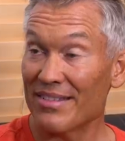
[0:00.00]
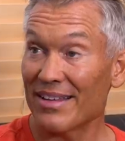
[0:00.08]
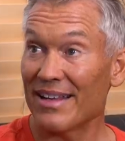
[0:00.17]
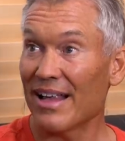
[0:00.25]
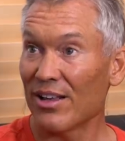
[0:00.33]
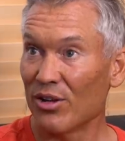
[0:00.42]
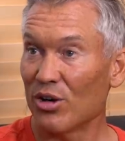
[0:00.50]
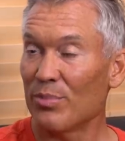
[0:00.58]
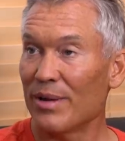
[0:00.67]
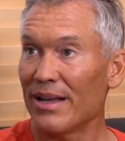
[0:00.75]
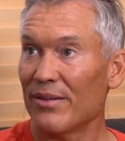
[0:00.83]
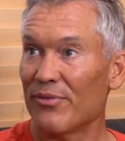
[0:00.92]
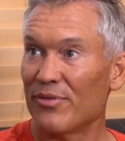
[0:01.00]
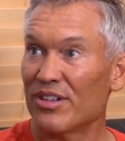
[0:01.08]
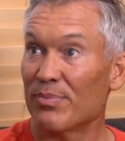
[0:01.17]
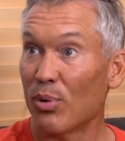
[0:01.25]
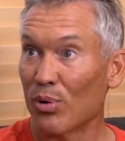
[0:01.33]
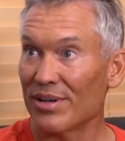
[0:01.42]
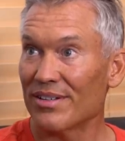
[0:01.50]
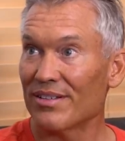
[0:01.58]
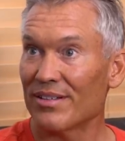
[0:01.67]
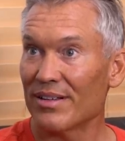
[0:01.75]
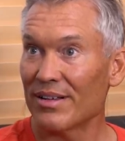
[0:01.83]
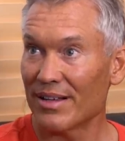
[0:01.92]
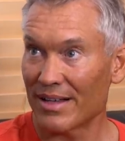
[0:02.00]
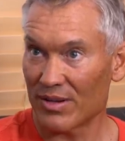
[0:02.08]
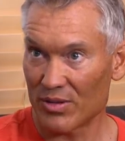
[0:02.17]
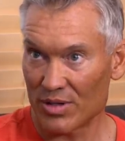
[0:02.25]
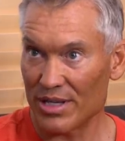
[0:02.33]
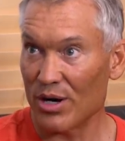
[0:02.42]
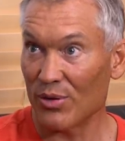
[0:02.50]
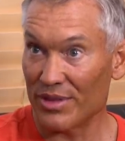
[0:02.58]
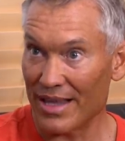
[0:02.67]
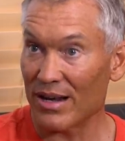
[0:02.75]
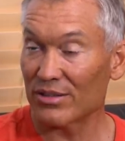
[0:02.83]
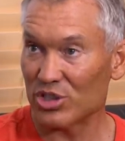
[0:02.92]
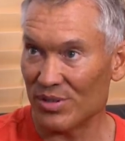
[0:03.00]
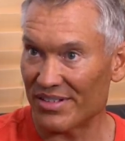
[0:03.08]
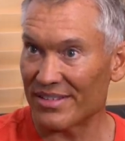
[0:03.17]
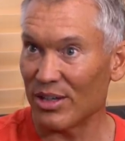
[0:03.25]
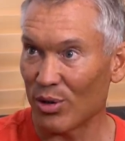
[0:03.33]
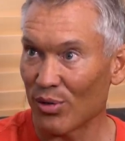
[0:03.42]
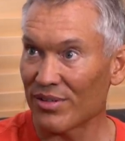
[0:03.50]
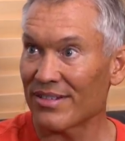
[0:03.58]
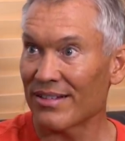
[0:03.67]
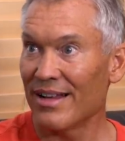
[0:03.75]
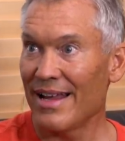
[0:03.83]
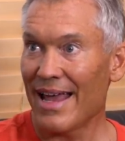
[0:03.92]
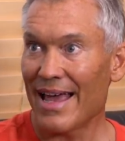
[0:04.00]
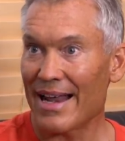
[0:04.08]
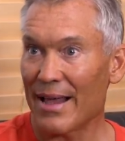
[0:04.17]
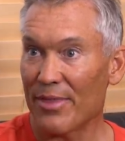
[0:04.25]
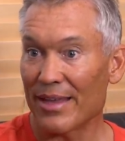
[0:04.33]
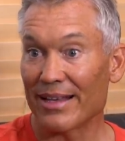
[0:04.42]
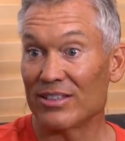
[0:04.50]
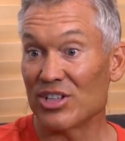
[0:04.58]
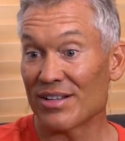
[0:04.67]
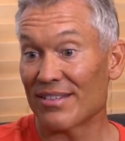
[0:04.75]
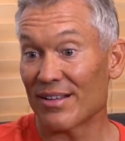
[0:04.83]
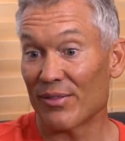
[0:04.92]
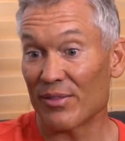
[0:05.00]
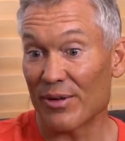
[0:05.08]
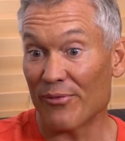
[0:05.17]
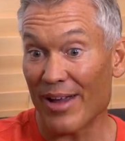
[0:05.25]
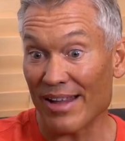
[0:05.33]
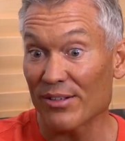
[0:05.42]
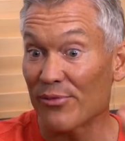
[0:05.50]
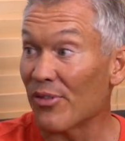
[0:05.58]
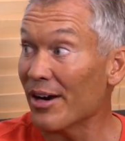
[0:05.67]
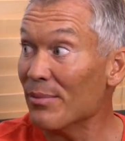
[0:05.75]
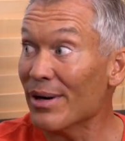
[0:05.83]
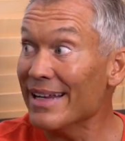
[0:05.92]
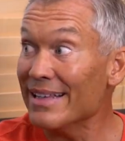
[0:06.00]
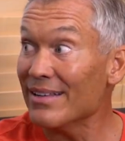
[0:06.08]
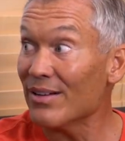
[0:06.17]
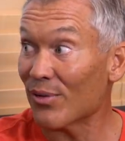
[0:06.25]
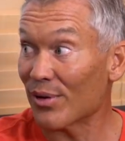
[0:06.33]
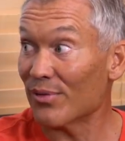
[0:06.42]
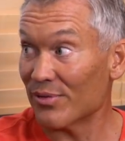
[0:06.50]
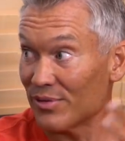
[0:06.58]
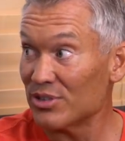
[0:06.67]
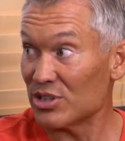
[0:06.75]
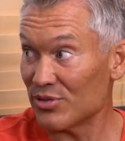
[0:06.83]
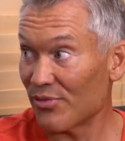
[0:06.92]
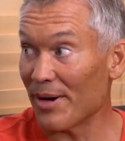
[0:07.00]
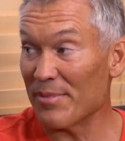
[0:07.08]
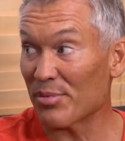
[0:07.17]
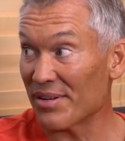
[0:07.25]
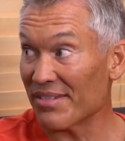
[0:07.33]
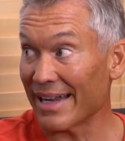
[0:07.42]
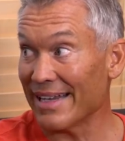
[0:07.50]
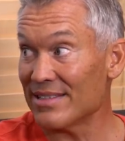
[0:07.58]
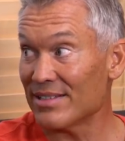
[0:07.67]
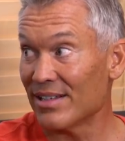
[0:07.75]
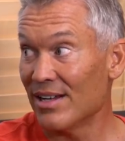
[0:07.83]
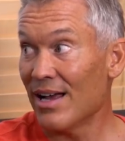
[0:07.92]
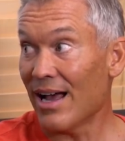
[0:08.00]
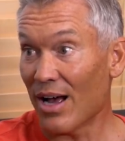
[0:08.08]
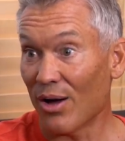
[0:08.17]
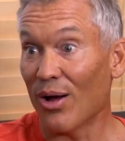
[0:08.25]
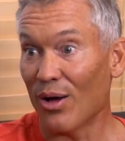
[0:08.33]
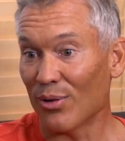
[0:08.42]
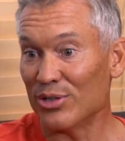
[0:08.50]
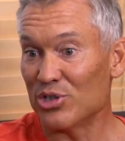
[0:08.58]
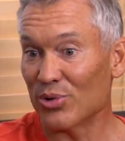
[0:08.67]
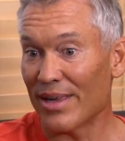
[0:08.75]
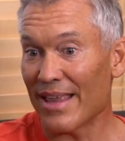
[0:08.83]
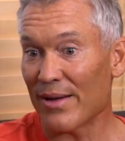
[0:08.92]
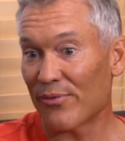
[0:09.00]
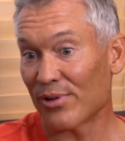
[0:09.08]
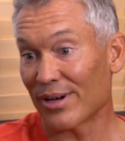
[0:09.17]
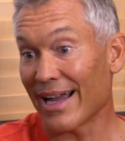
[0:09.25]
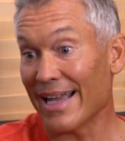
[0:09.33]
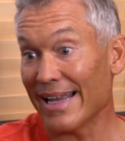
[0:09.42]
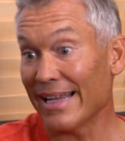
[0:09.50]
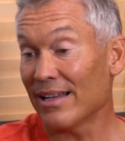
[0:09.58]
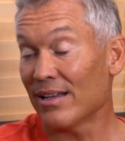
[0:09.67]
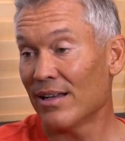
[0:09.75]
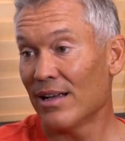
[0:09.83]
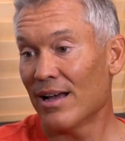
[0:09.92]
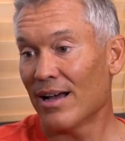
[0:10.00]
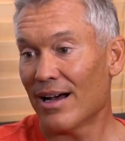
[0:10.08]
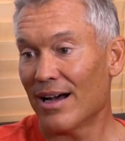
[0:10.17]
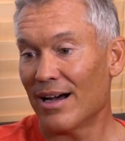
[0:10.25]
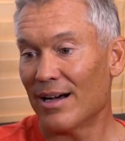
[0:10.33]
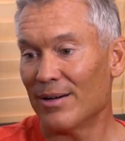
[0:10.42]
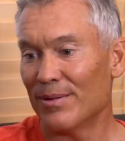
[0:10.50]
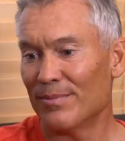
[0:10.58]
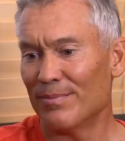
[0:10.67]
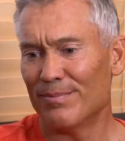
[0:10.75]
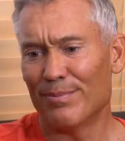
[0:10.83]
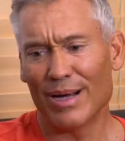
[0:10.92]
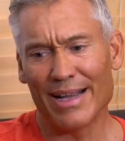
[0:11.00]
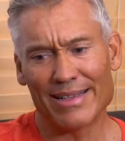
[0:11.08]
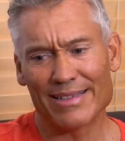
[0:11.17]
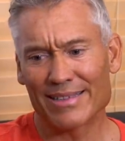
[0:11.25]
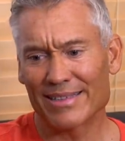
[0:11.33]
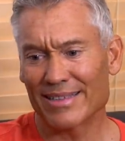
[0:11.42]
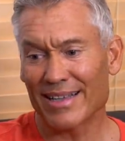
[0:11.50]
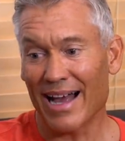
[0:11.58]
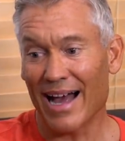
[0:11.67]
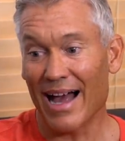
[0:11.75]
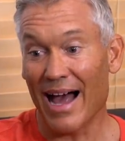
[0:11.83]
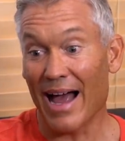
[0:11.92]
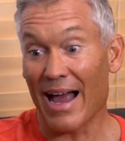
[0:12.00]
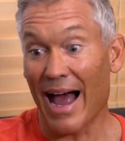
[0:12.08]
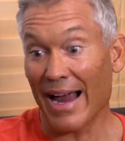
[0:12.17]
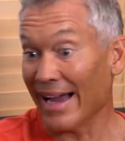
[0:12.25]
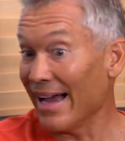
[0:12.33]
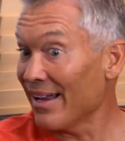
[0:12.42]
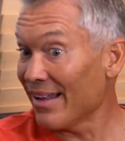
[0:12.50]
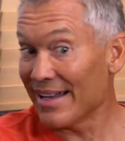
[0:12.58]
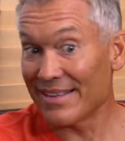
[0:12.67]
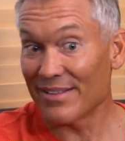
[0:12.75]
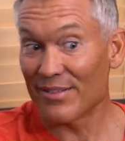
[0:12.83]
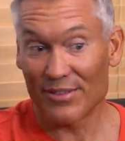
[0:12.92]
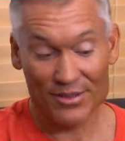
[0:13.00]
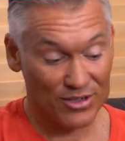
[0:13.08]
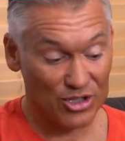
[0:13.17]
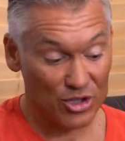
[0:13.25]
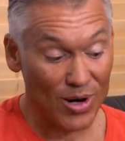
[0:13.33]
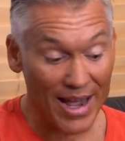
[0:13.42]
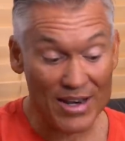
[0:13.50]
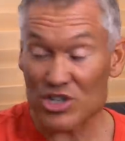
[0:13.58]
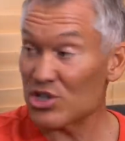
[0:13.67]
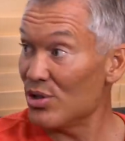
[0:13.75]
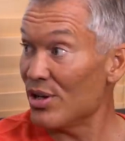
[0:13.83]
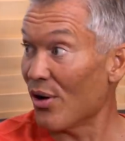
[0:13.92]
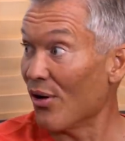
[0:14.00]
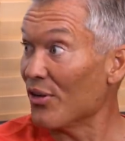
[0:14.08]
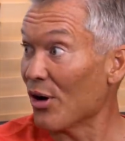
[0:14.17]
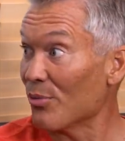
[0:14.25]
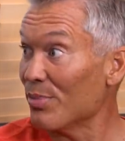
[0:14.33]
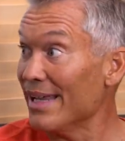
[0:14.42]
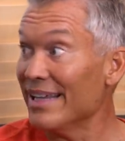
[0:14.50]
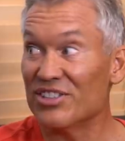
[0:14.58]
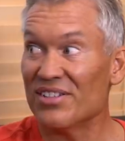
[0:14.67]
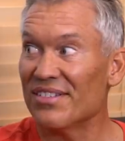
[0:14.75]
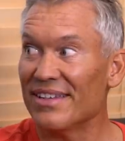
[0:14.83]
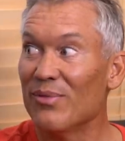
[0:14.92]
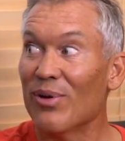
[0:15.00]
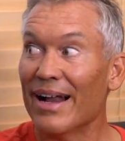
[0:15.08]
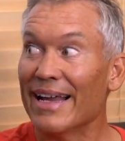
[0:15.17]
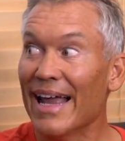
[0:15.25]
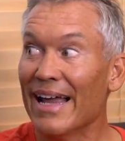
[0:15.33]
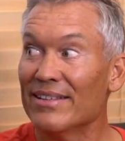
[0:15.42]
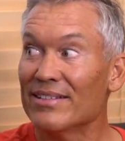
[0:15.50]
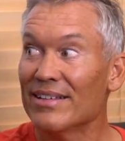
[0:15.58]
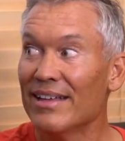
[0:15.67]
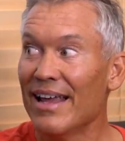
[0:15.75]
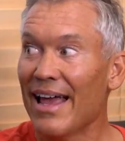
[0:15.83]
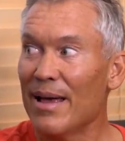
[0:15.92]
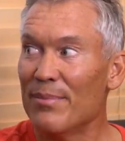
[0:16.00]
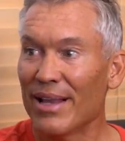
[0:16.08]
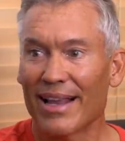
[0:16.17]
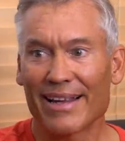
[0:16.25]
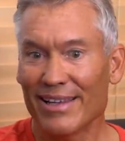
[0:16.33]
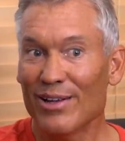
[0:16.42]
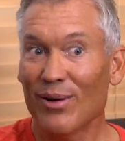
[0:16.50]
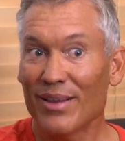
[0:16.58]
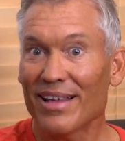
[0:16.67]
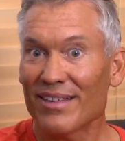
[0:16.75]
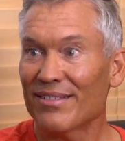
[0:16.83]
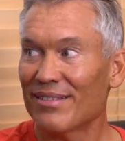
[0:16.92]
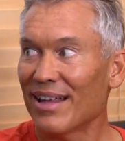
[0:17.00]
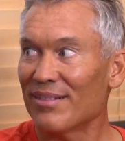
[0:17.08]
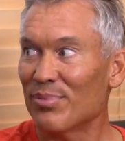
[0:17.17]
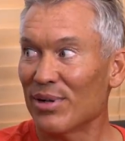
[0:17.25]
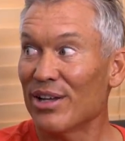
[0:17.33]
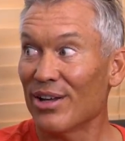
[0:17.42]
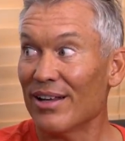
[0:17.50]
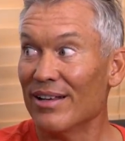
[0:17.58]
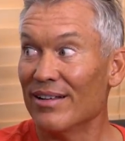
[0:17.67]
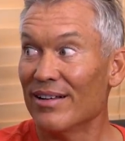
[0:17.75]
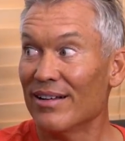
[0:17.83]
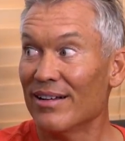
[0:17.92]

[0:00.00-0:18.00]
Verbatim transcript: this, and a little bit of sport. You know, then I'll shoot stills, and I think just the, the faster frame rate or yep. frames per second. Yeah. I'll, I'll enjoy that for kiting. Um, but I, I kind of like to try to shoot it on the RP and just see what I get yeah. and be like, you know what, that's that's pretty good.